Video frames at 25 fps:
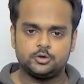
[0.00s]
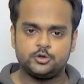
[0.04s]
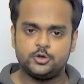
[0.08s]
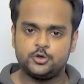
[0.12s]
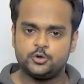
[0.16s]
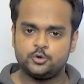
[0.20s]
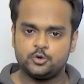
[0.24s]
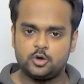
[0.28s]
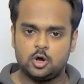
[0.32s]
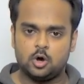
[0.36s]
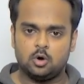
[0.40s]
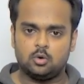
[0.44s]

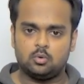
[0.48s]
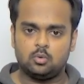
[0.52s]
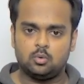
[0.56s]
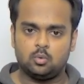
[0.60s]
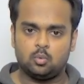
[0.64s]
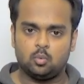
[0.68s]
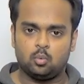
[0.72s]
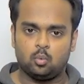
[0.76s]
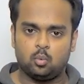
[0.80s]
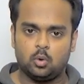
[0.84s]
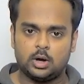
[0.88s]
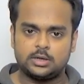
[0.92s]
Do you
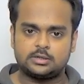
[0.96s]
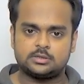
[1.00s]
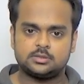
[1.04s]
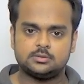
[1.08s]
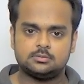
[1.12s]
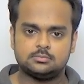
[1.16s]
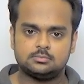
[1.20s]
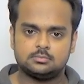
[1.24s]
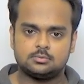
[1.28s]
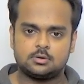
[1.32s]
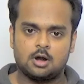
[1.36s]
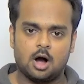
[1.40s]
know
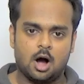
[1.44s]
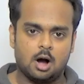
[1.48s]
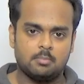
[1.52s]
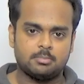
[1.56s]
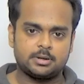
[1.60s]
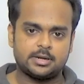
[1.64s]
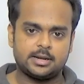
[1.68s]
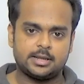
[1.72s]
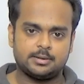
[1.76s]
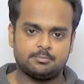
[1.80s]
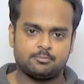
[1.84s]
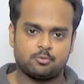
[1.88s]
what
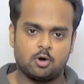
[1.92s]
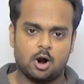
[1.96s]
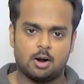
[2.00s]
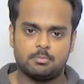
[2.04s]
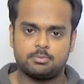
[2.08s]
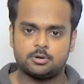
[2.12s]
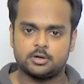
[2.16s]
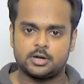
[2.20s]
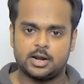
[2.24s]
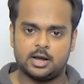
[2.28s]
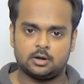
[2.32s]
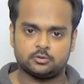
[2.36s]
common and
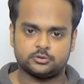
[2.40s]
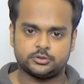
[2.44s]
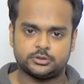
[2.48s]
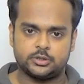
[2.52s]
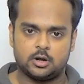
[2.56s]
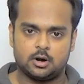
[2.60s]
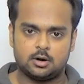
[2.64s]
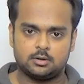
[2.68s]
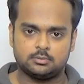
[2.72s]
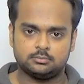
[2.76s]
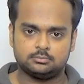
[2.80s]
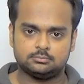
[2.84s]
proper
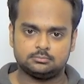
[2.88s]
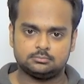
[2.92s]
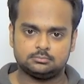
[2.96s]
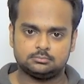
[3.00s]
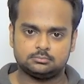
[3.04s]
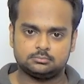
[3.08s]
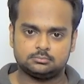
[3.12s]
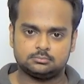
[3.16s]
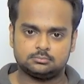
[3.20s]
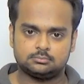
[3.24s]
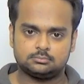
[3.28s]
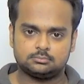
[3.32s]
nouns are?
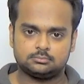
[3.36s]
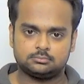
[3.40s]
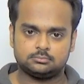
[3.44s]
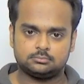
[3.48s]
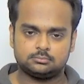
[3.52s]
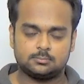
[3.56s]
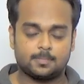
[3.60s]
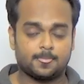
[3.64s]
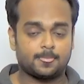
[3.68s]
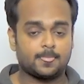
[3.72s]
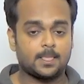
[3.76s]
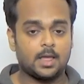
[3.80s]

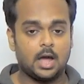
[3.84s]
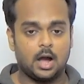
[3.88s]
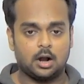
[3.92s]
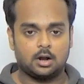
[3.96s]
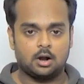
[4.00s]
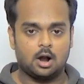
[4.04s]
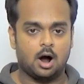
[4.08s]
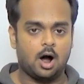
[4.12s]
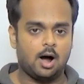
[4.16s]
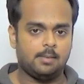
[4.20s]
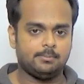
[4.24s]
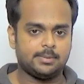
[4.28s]
A
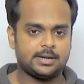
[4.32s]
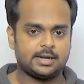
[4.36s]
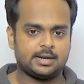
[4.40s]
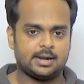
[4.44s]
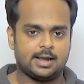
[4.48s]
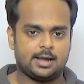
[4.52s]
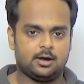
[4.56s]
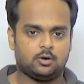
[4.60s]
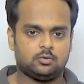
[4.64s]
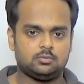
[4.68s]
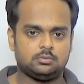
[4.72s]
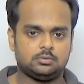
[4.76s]

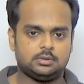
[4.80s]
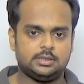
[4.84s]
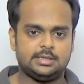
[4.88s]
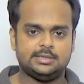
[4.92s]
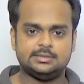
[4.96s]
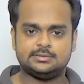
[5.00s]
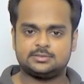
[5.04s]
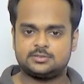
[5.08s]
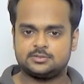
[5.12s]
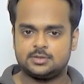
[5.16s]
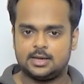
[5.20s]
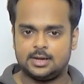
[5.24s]
common noun
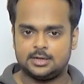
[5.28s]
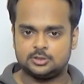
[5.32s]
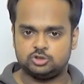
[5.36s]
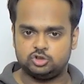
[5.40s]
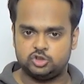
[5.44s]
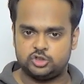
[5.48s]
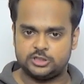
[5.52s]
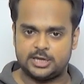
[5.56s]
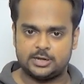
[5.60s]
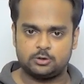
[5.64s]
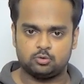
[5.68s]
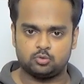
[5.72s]
is a
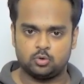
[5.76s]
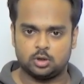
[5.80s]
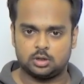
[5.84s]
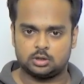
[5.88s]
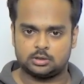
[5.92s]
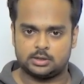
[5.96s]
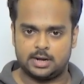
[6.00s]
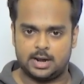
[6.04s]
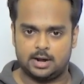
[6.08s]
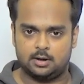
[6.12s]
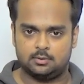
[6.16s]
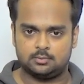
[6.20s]

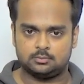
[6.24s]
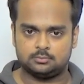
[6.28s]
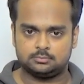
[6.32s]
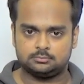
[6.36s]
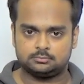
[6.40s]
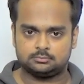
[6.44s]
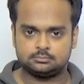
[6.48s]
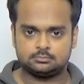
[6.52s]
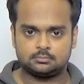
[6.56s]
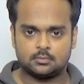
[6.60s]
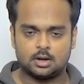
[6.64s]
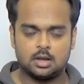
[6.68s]
general noun,
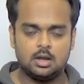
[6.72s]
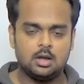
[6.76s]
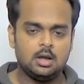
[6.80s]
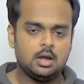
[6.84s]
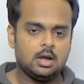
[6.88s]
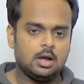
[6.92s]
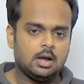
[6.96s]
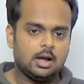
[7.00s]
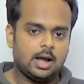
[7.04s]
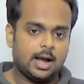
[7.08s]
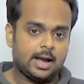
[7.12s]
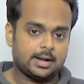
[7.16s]

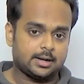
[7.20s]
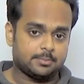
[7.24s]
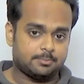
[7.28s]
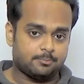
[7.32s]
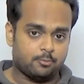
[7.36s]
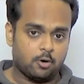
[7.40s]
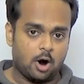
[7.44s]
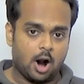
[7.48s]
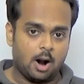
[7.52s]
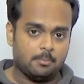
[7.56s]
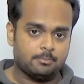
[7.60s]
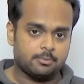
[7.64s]
and a
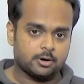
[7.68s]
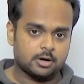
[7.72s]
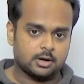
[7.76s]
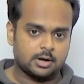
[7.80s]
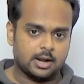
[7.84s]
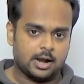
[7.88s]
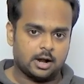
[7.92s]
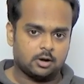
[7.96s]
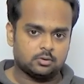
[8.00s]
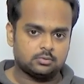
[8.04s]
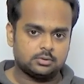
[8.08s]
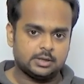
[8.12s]

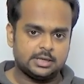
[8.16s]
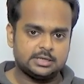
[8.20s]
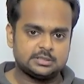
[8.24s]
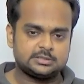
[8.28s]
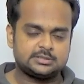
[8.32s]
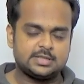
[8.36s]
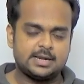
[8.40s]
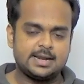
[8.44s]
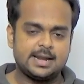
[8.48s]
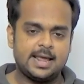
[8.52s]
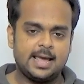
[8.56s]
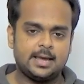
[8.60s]
proper noun
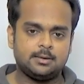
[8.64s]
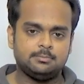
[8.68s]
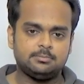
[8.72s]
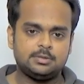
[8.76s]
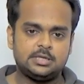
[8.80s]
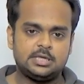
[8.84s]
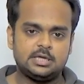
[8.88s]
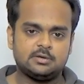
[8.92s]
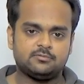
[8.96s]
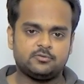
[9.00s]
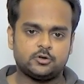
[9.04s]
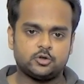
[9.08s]
is the
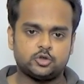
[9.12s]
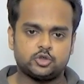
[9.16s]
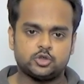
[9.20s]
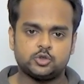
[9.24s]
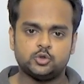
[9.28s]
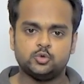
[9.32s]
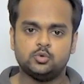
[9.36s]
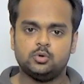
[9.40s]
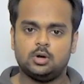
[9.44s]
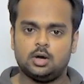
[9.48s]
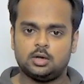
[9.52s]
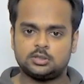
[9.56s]
name given
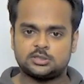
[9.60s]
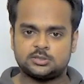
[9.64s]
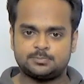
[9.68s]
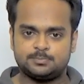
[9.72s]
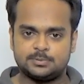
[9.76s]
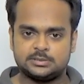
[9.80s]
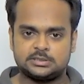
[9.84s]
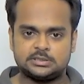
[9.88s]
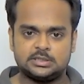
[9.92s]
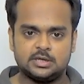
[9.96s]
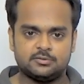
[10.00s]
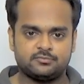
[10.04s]
to a
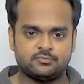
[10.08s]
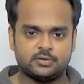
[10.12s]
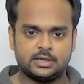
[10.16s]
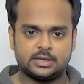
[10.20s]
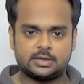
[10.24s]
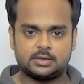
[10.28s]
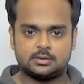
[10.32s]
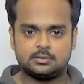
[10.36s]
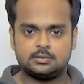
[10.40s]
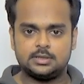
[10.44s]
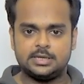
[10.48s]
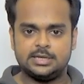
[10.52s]

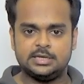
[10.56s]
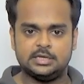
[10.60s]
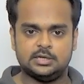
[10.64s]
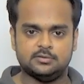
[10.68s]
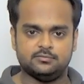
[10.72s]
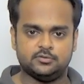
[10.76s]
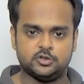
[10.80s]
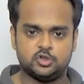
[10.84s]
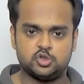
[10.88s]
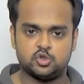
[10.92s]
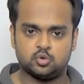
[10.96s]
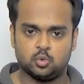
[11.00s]
specific
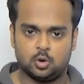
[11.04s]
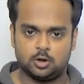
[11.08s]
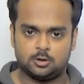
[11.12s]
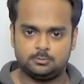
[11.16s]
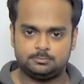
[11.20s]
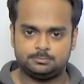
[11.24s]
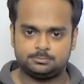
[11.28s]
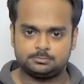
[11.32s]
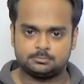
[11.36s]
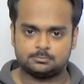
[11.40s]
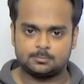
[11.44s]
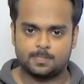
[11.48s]

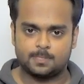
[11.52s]
individual.